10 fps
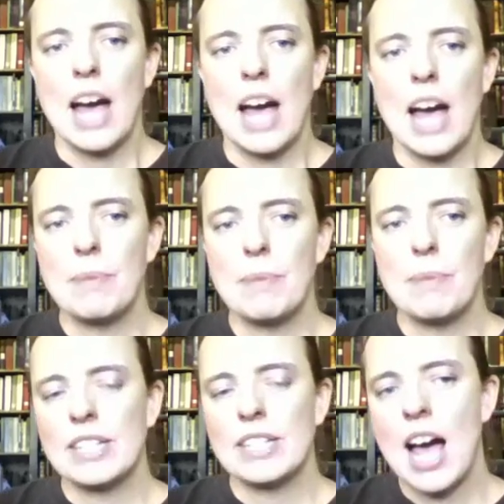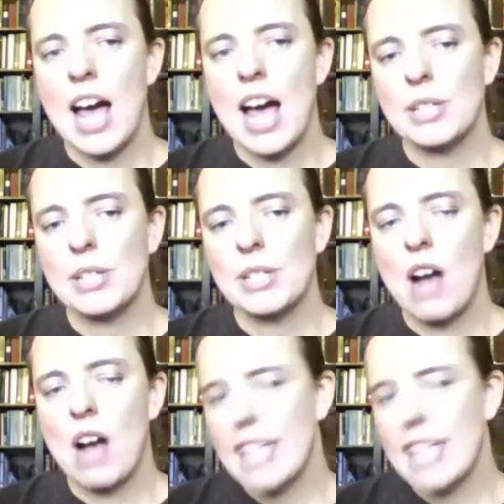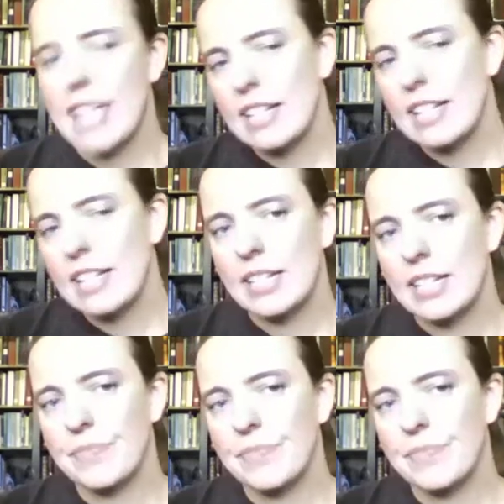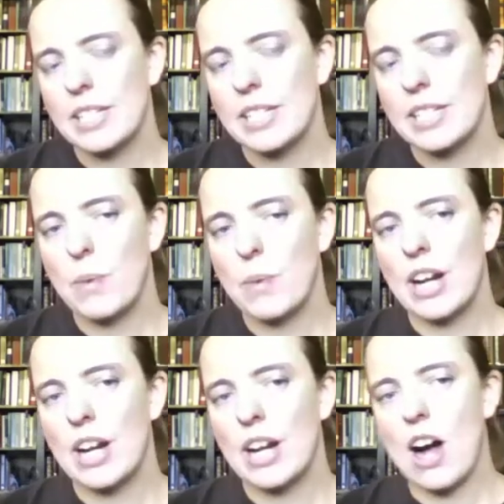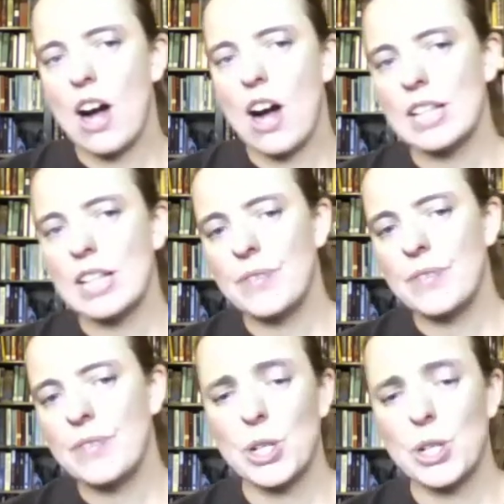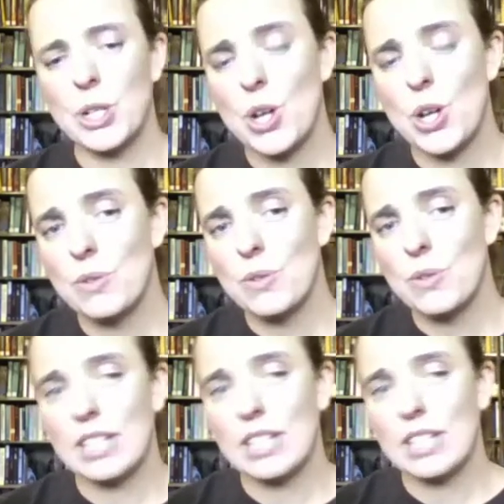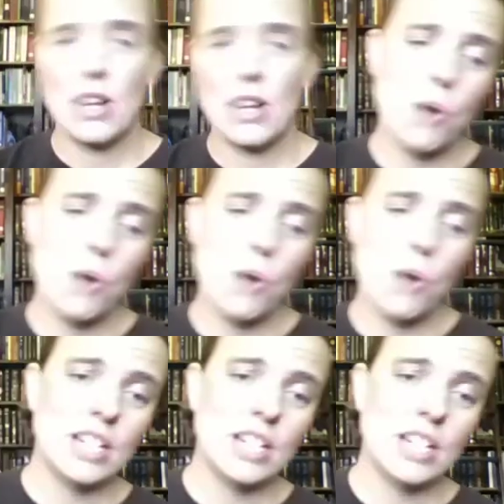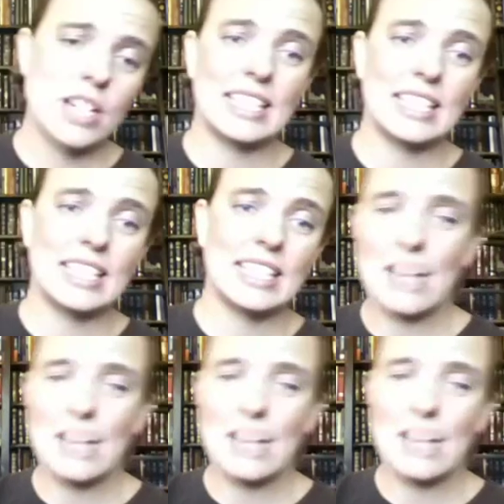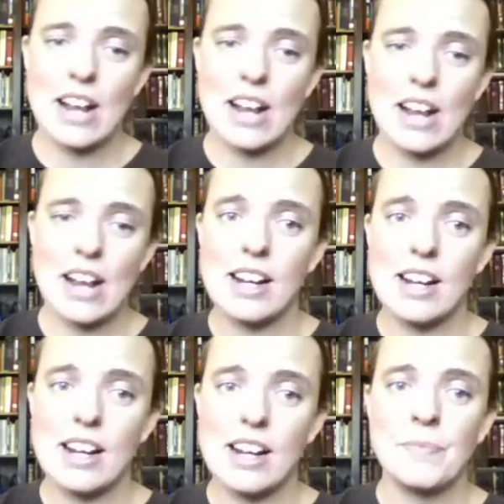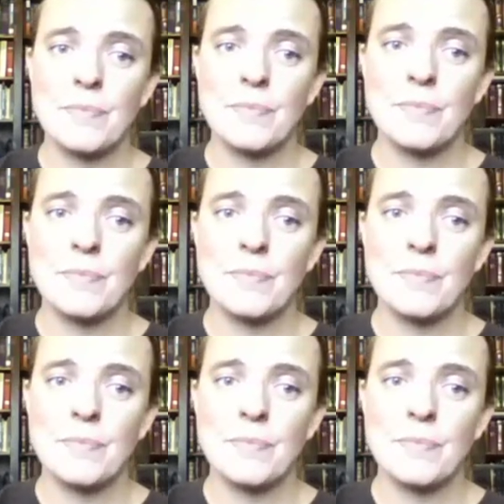Up above the top, so content. This is where all of your notes and homework and links to everything are.